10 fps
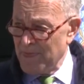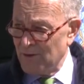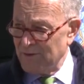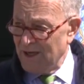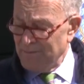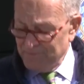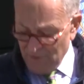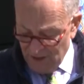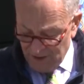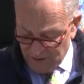Okay?
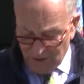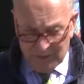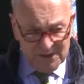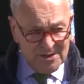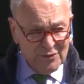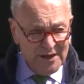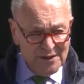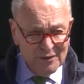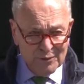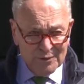So this is great
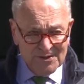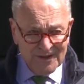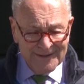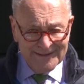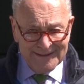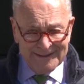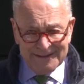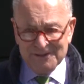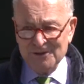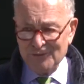news.
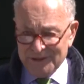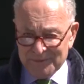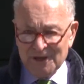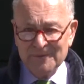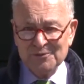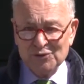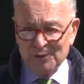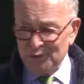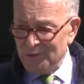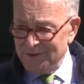It's a dream come
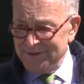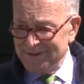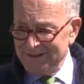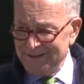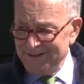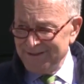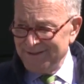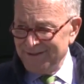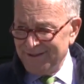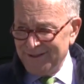true.
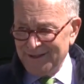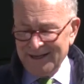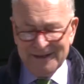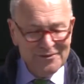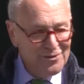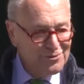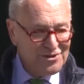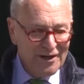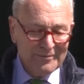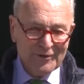I knew
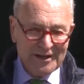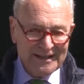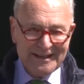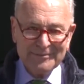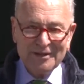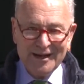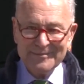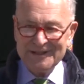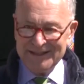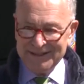Tom when I kept
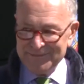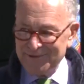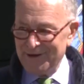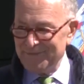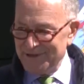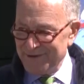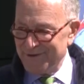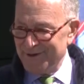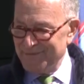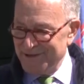lobbying him, come here,
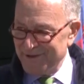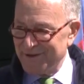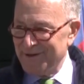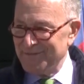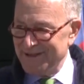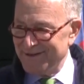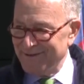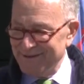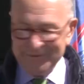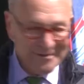come here, come here.
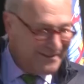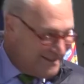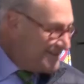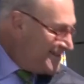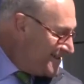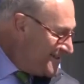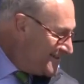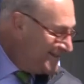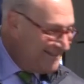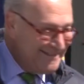He was listening,
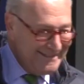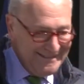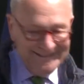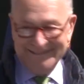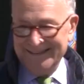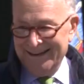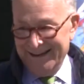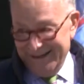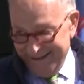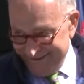
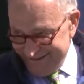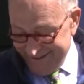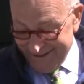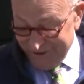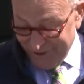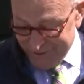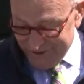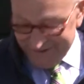and today shows it.